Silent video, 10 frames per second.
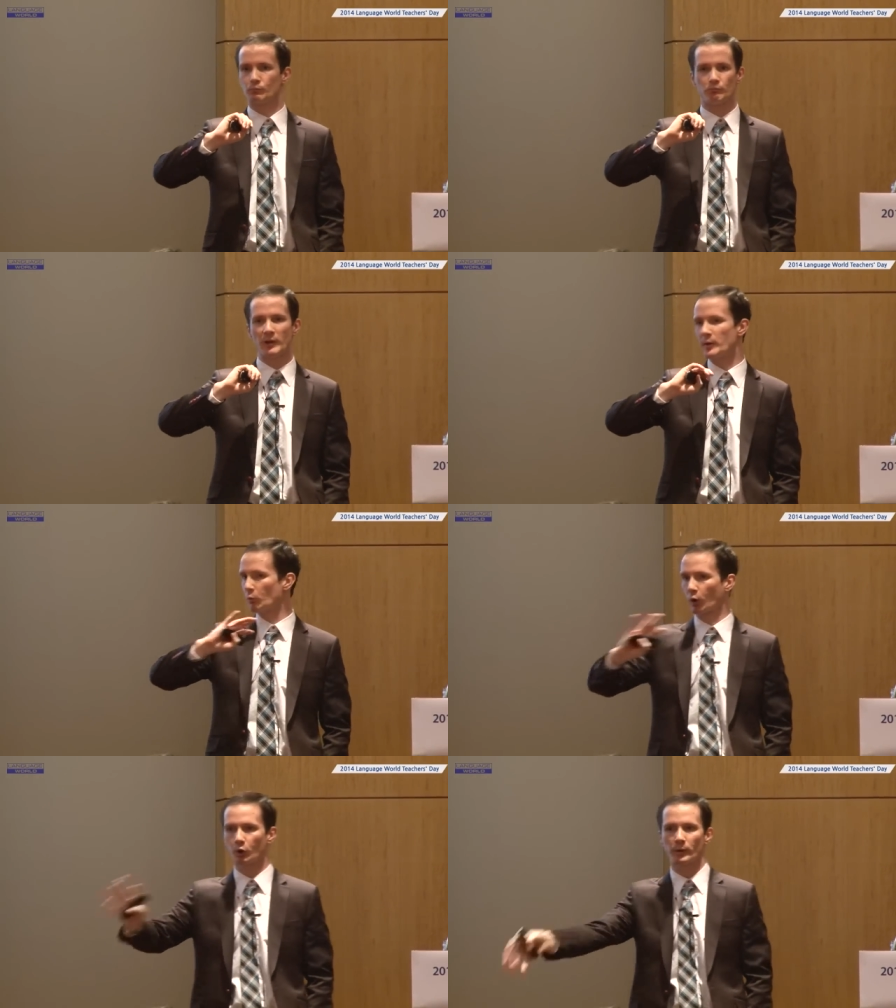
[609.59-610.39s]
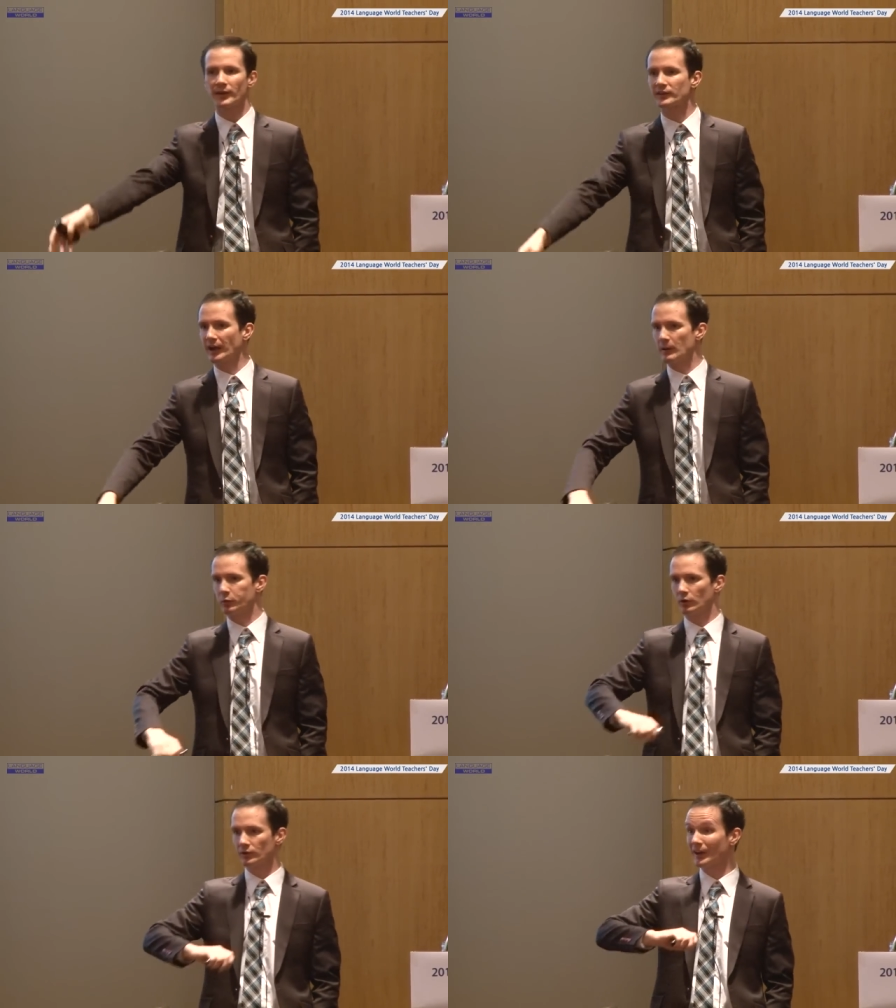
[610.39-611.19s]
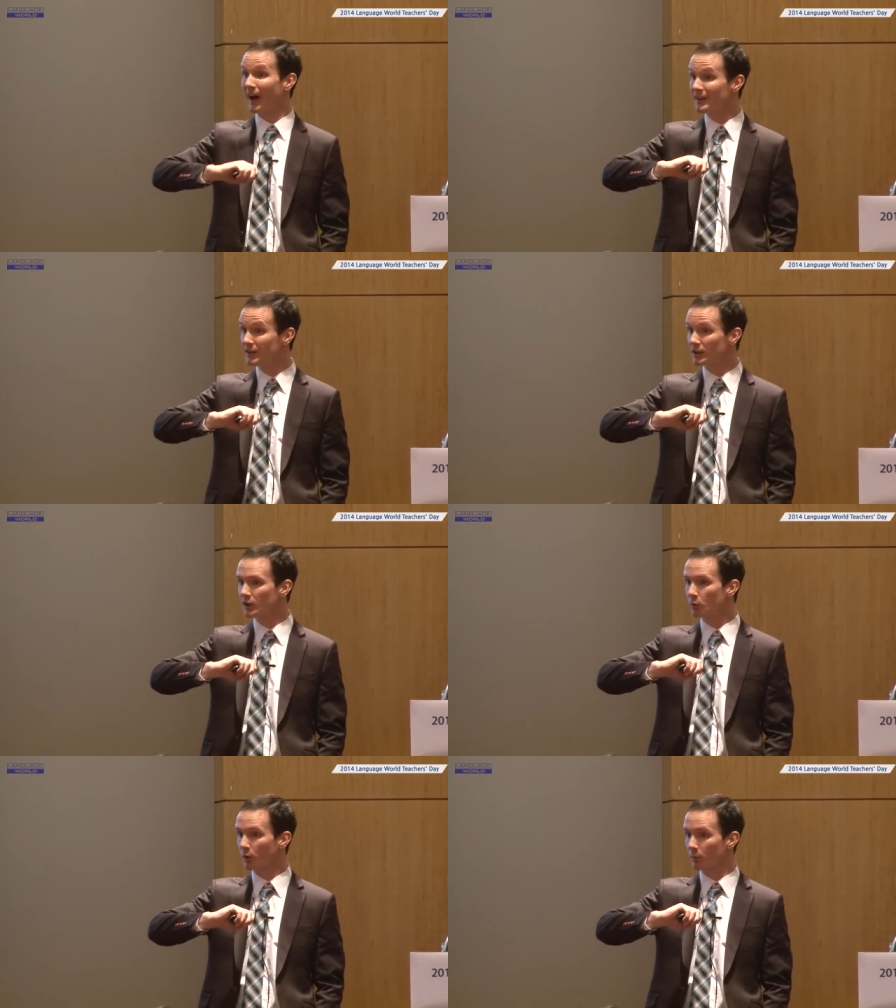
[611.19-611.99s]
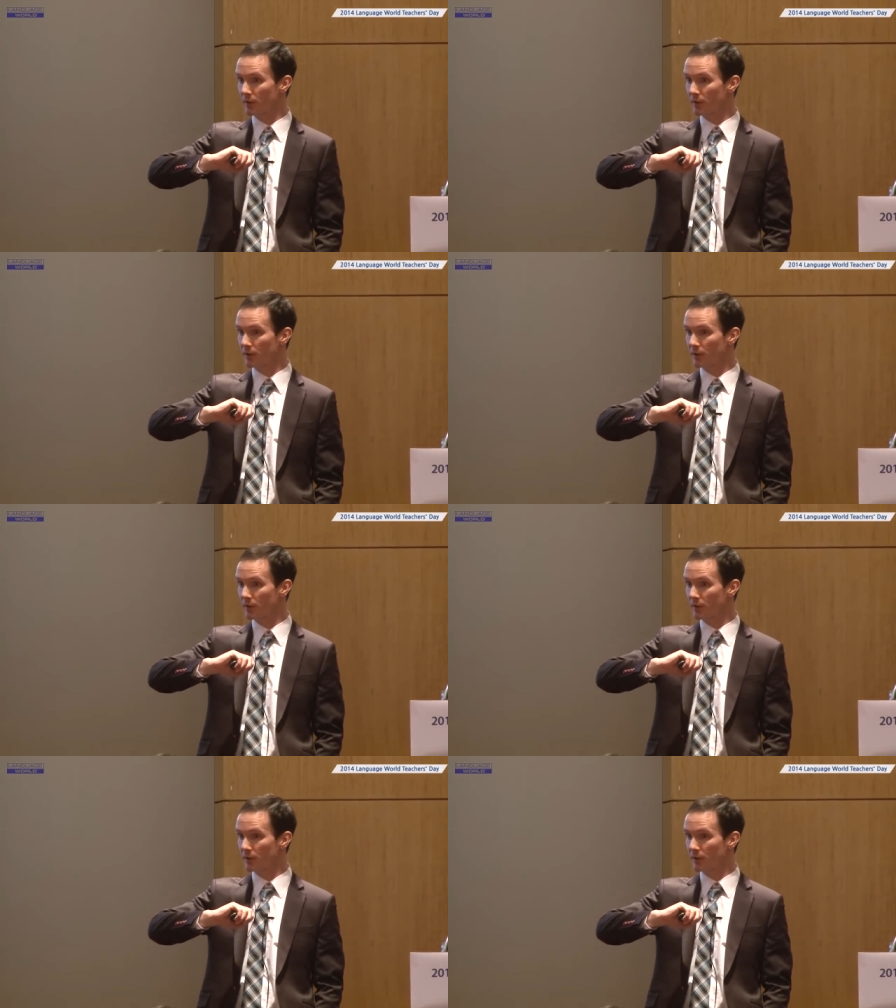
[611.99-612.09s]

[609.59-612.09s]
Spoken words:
maybe work with examples, ideally work